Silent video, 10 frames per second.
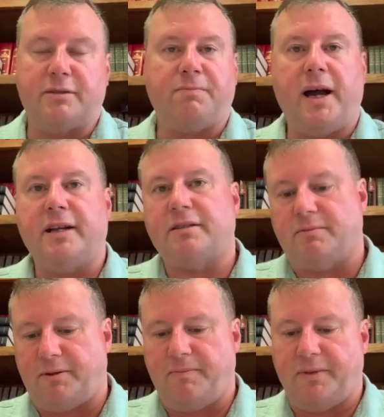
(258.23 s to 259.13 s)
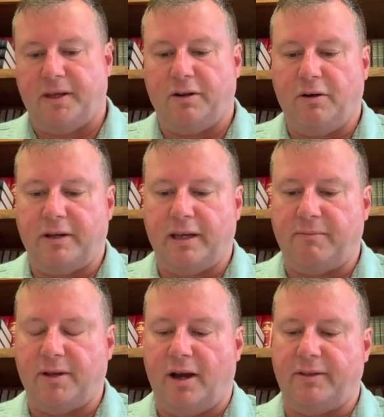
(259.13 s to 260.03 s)
possible that
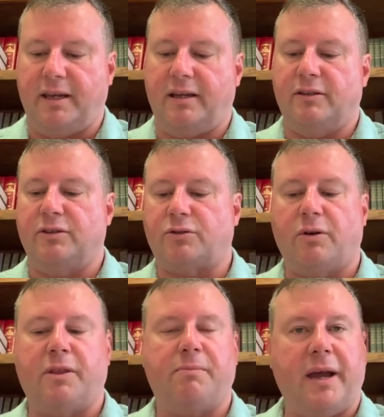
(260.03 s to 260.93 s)
Jehoiakim thought that he could destroy the